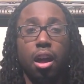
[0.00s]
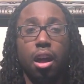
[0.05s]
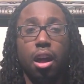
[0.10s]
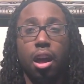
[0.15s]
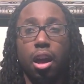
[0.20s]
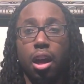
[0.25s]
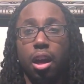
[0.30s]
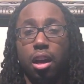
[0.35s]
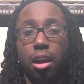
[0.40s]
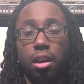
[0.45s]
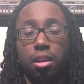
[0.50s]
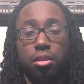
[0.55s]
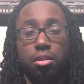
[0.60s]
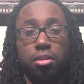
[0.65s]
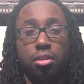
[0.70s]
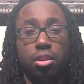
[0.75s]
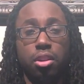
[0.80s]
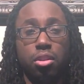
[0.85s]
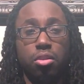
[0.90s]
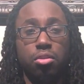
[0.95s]
And,
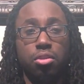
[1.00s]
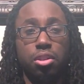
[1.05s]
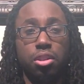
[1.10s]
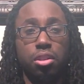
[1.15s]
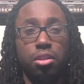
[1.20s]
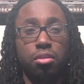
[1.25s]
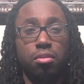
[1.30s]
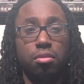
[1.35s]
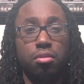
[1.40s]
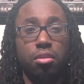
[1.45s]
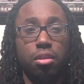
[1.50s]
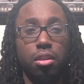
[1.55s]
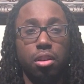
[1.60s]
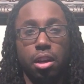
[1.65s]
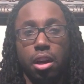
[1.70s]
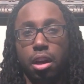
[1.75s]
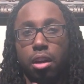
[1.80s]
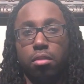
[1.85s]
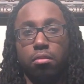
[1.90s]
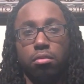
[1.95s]
you know, she,
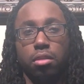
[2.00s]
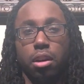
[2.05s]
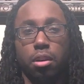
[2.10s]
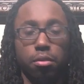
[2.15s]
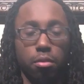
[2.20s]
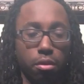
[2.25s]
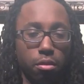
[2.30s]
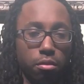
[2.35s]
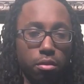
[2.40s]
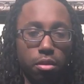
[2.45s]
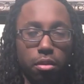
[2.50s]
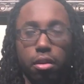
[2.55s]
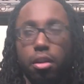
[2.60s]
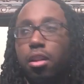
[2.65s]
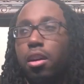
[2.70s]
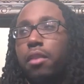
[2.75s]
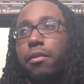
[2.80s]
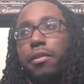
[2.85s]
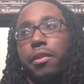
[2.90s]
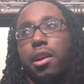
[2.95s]
now, hold on,
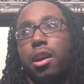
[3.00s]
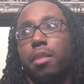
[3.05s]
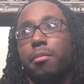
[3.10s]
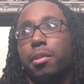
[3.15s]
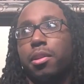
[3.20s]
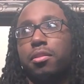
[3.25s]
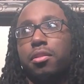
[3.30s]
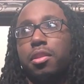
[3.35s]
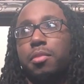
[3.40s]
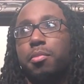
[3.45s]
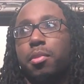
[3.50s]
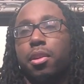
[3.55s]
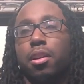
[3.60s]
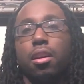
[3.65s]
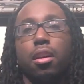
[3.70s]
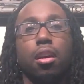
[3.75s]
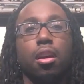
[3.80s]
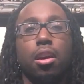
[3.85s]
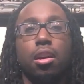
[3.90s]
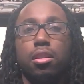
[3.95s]
I forgot about this
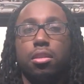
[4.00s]
part.